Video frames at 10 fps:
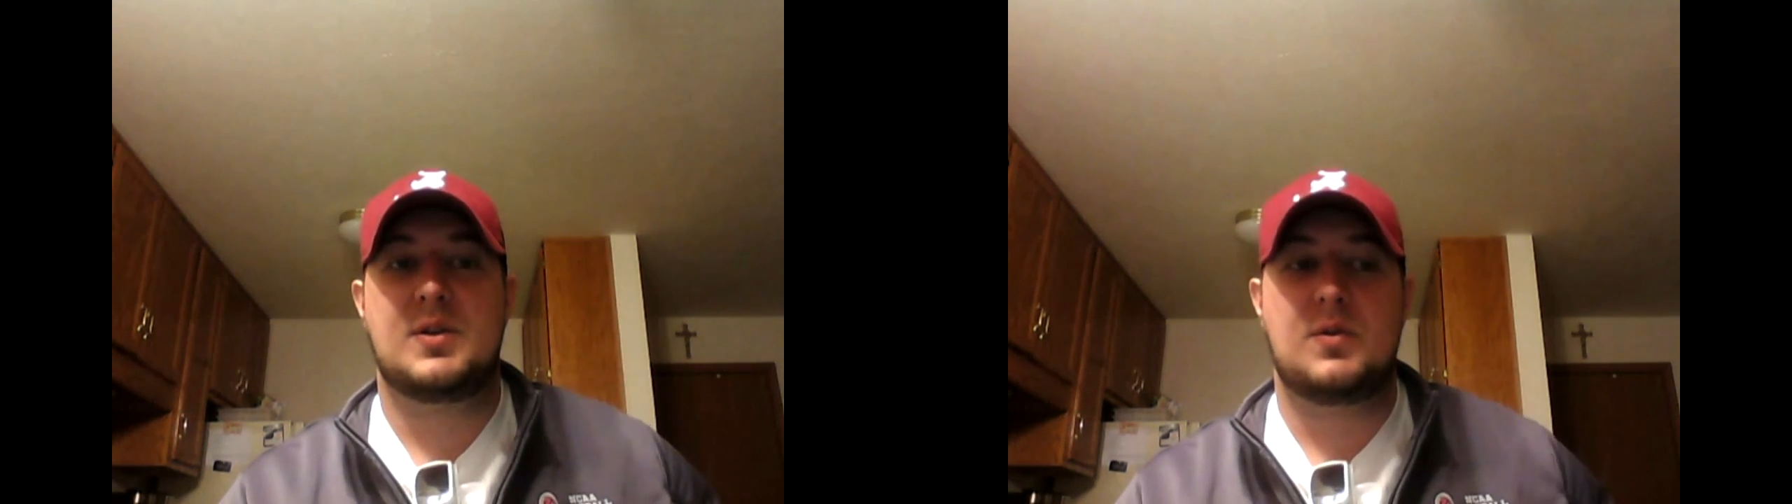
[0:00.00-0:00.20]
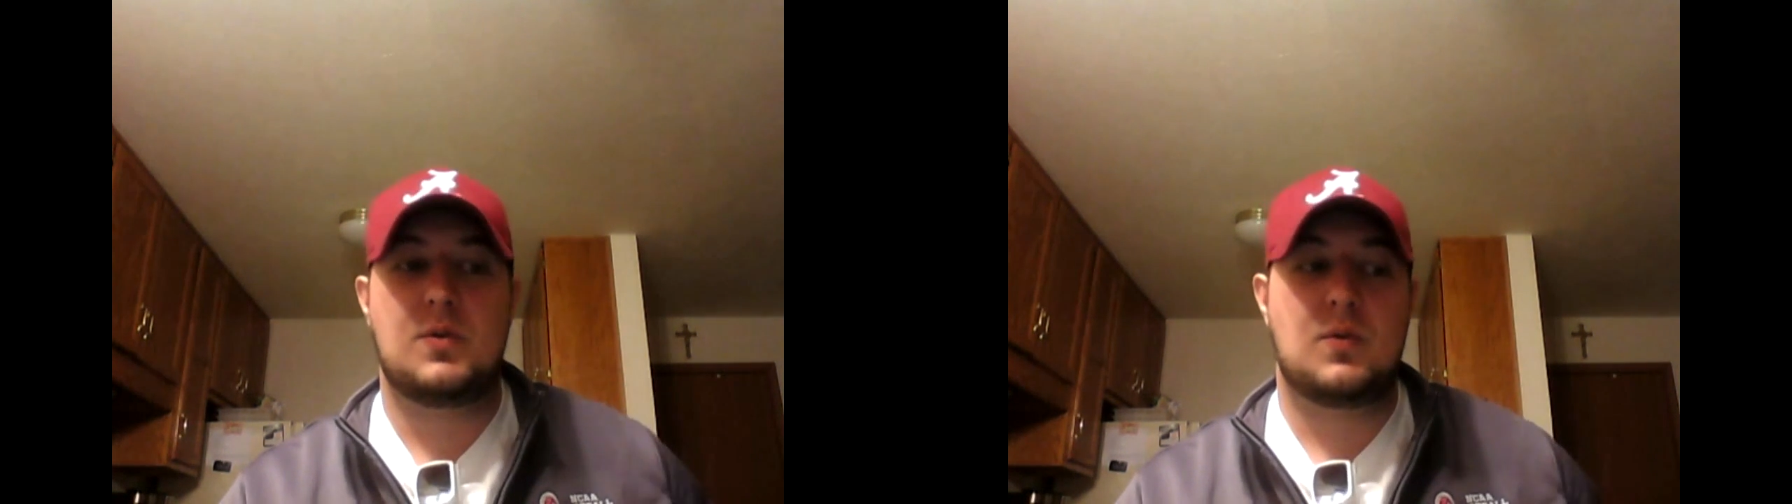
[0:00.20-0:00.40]

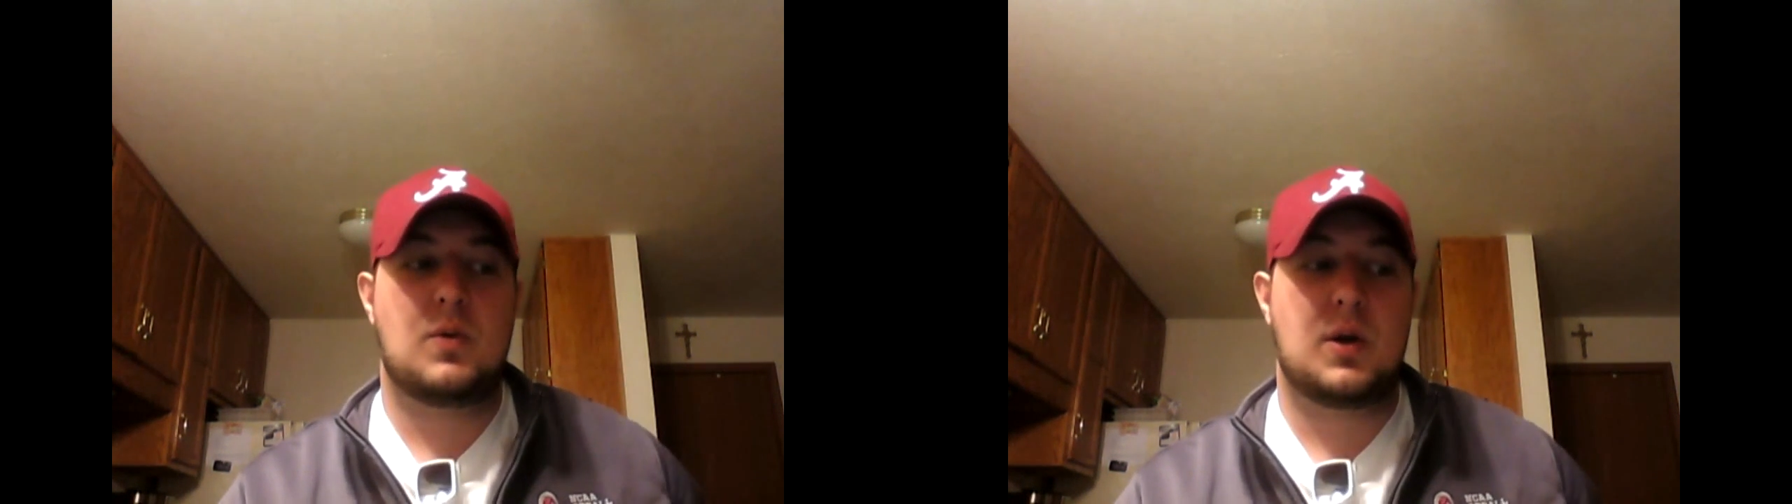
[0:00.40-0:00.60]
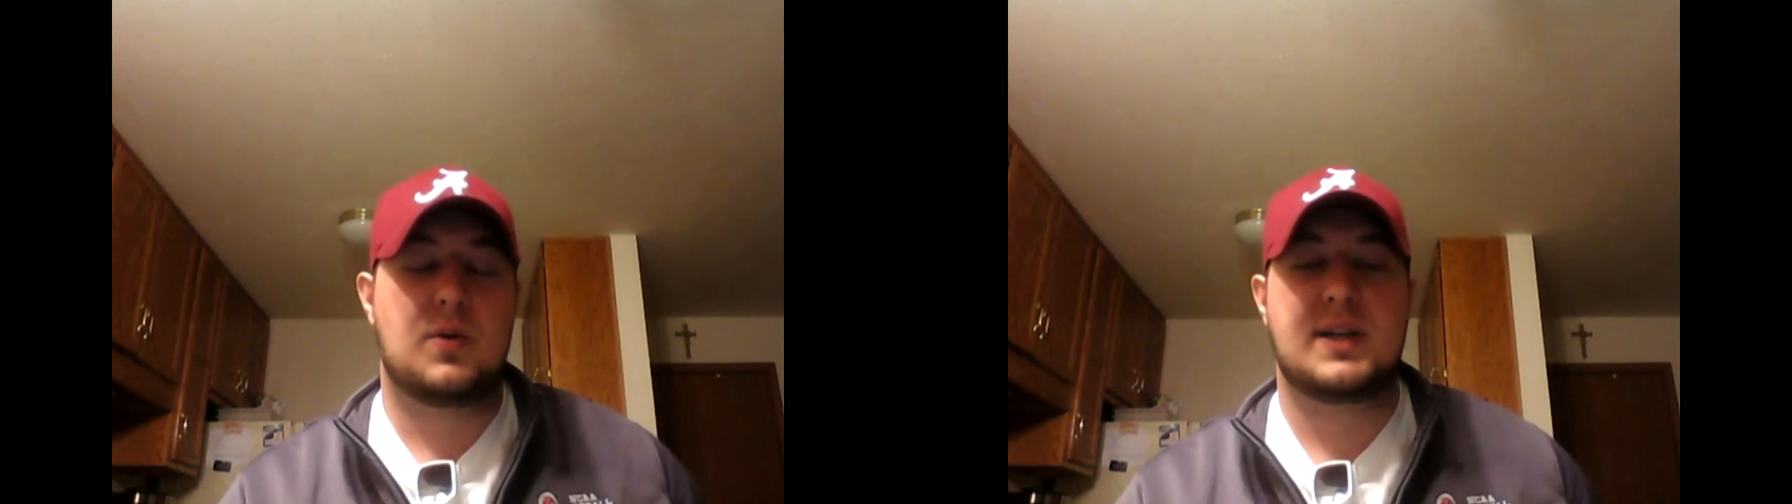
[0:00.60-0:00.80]

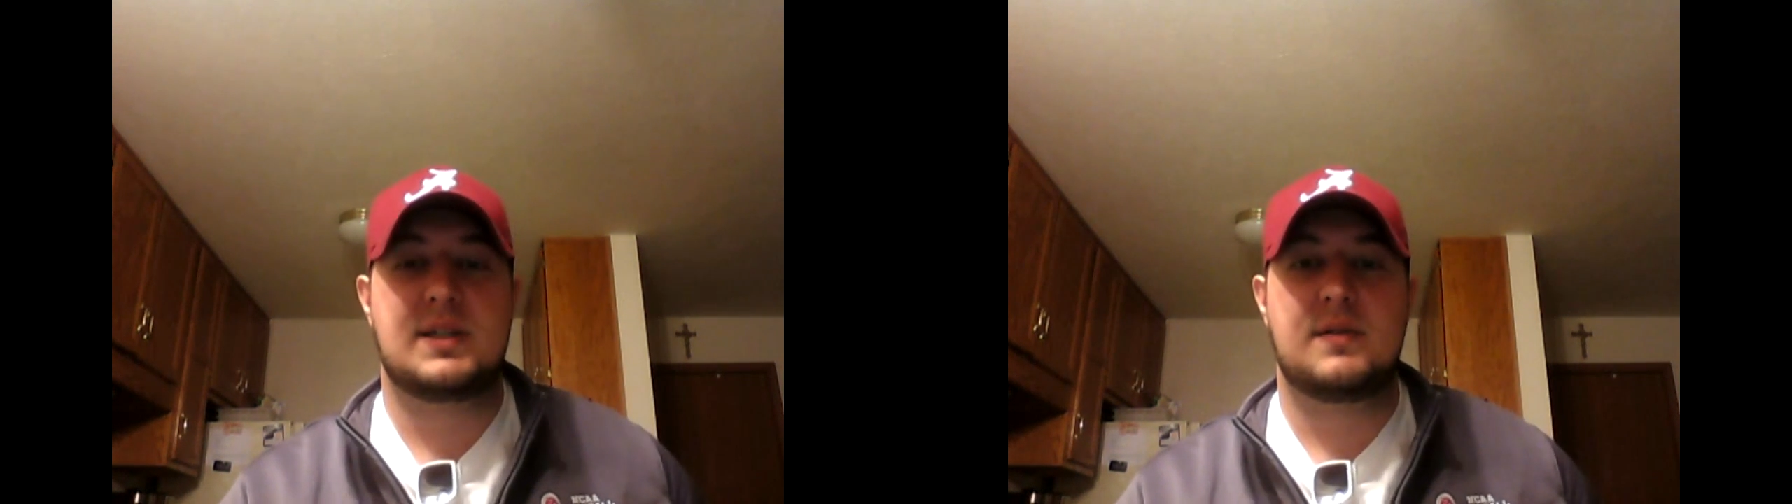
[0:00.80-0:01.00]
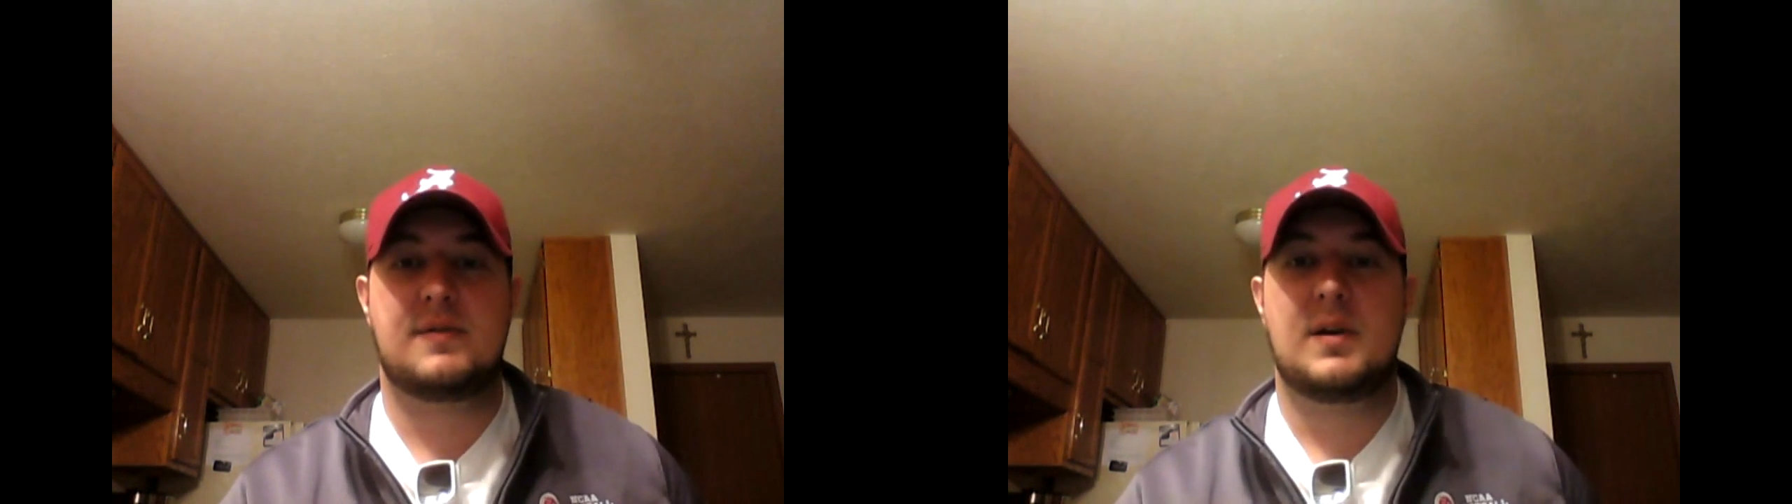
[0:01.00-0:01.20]
to
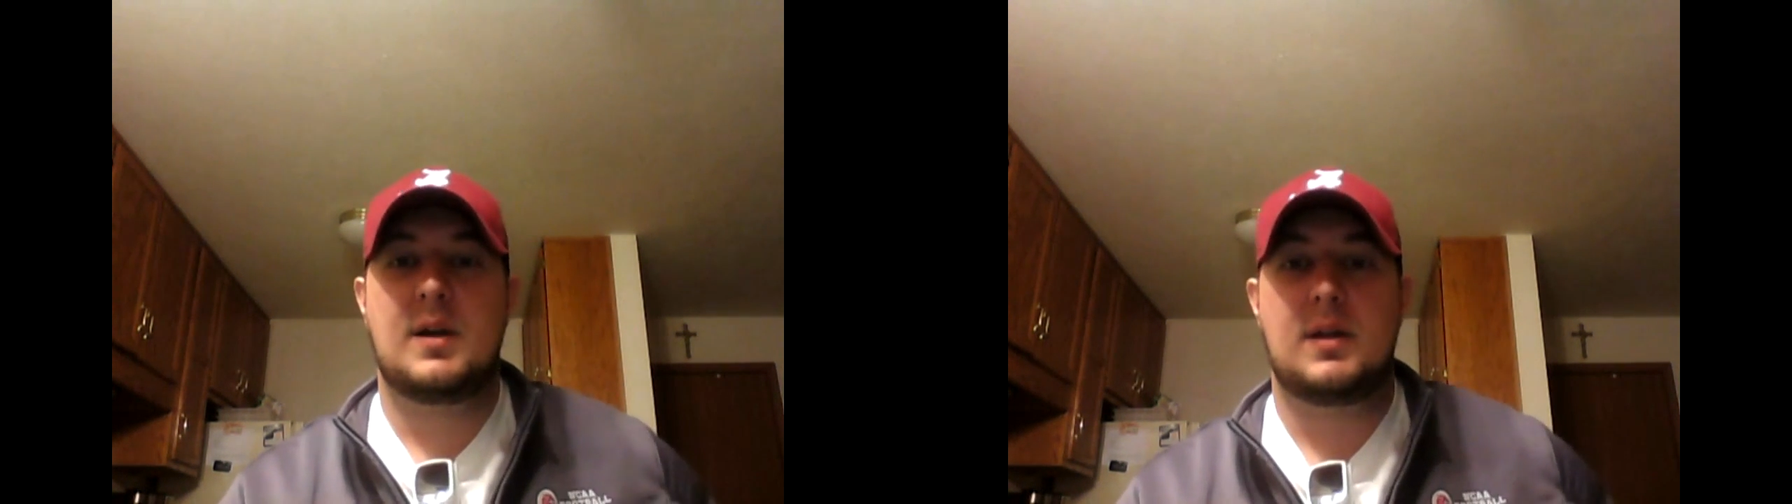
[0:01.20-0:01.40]
aggressive.